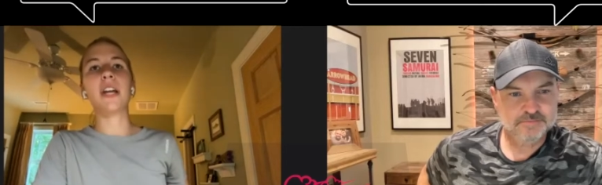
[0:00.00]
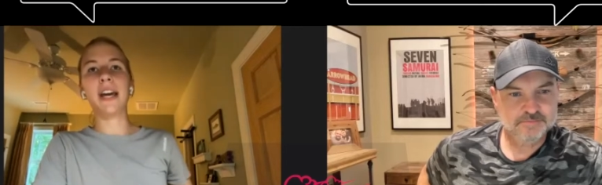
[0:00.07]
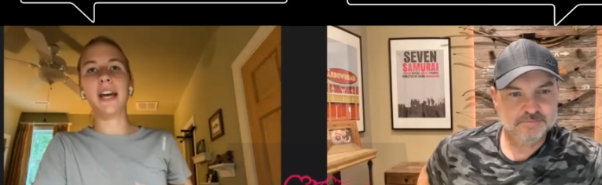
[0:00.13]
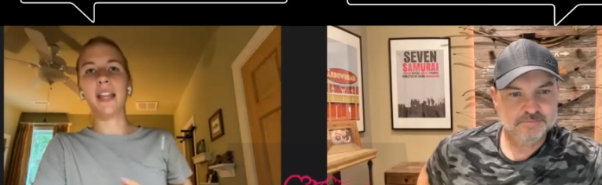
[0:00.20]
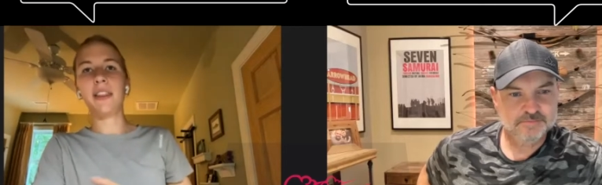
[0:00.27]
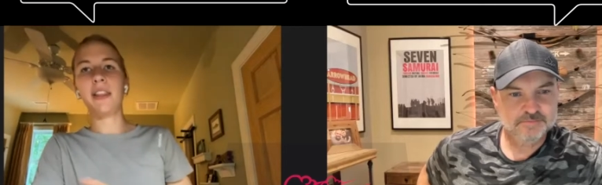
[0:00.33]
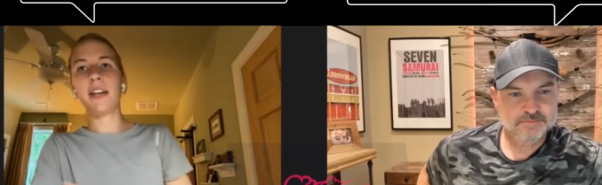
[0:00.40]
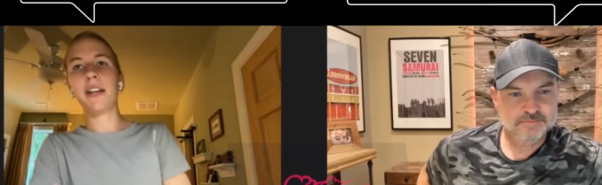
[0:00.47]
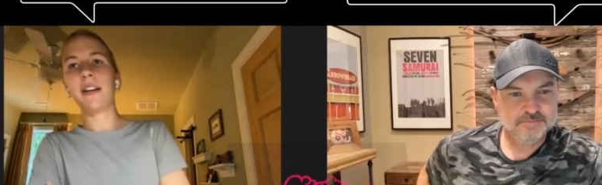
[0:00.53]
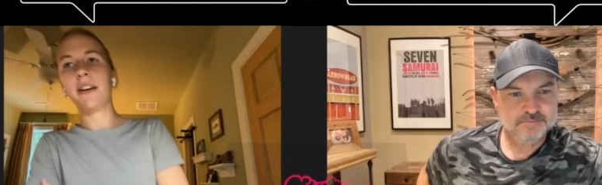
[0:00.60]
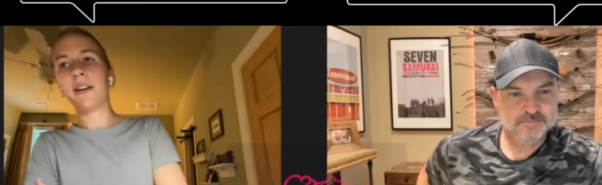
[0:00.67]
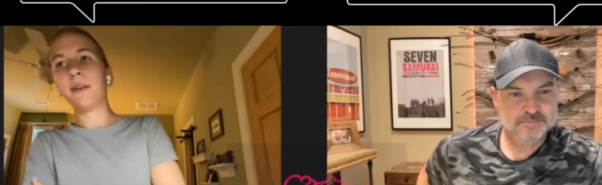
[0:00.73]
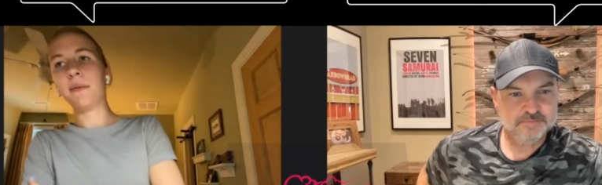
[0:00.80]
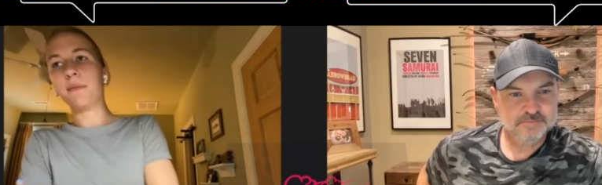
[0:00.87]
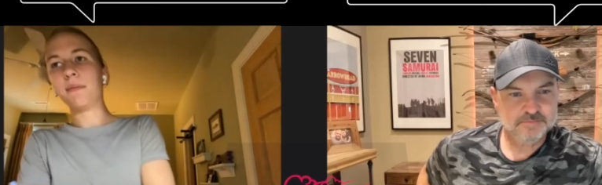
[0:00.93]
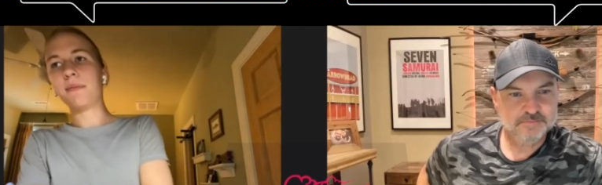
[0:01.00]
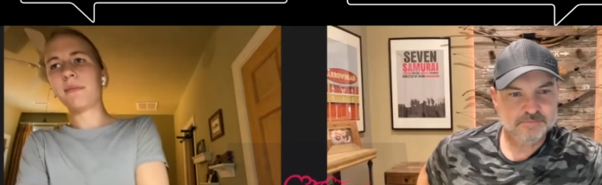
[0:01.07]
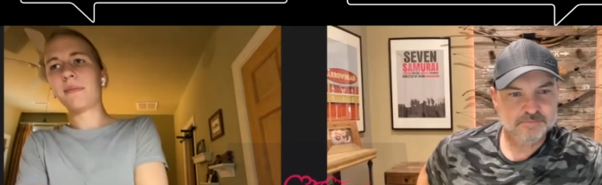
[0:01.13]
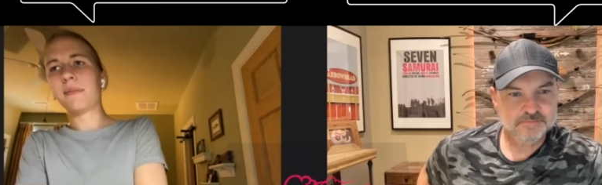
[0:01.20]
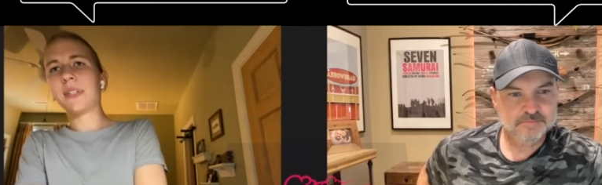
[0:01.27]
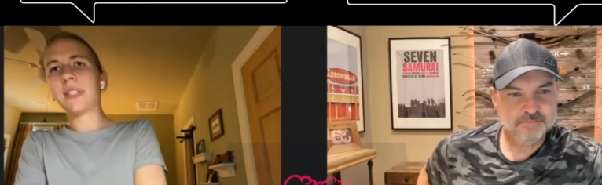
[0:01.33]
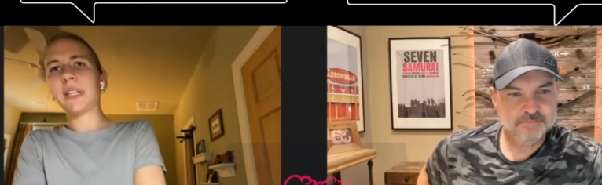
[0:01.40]
Speaker 1: And then um,
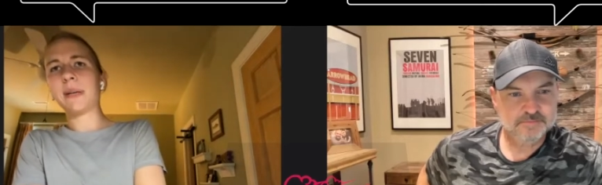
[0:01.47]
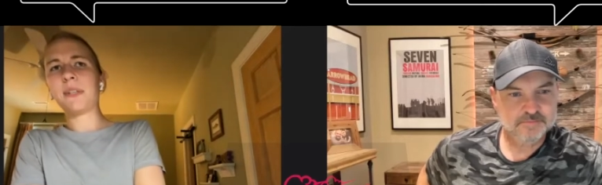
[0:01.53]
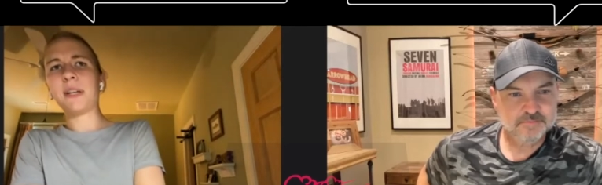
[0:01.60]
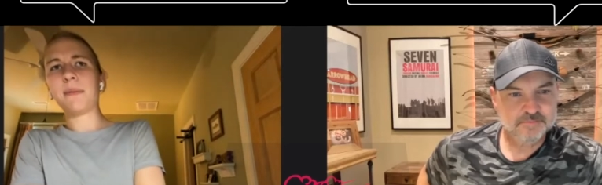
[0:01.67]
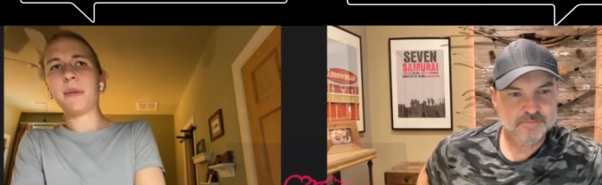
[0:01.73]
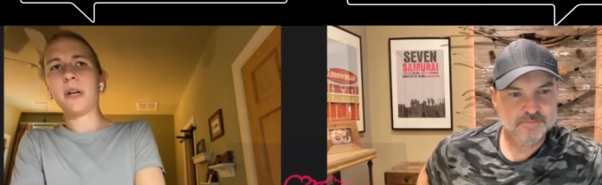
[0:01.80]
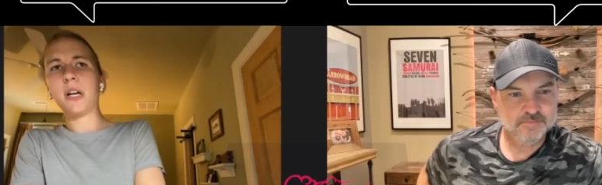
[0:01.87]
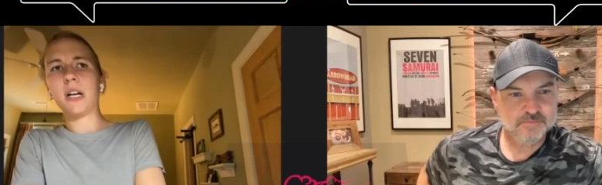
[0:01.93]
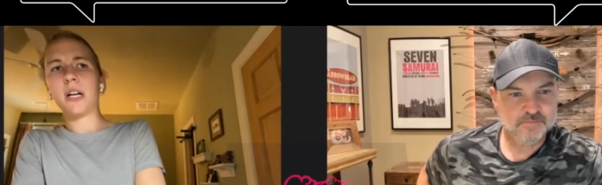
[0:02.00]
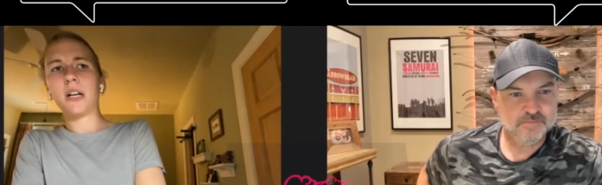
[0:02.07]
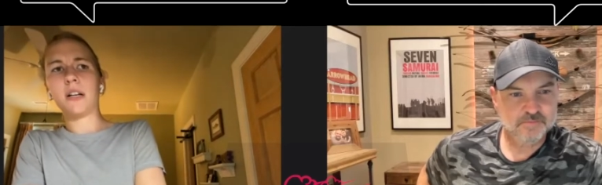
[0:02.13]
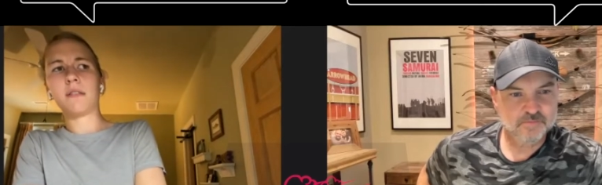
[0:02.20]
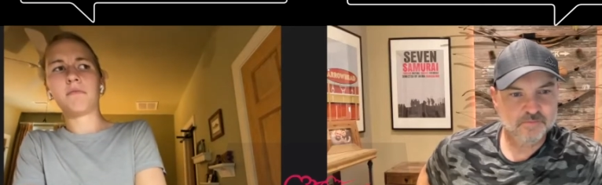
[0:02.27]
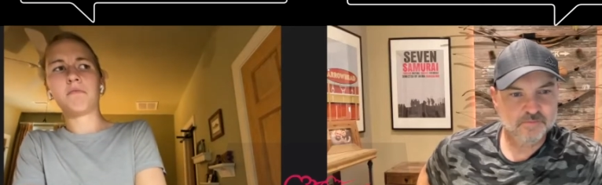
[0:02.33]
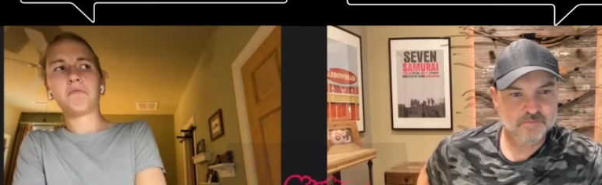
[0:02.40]
September,